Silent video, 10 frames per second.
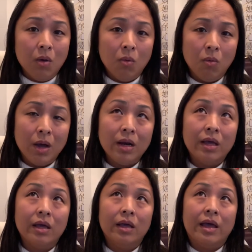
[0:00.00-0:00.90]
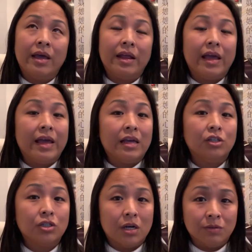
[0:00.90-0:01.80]
what at
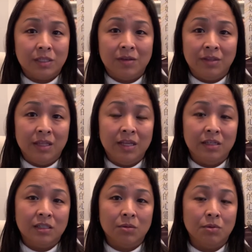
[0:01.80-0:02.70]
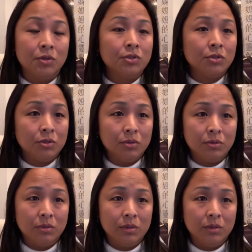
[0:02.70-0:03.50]
age of 17 supposed to do?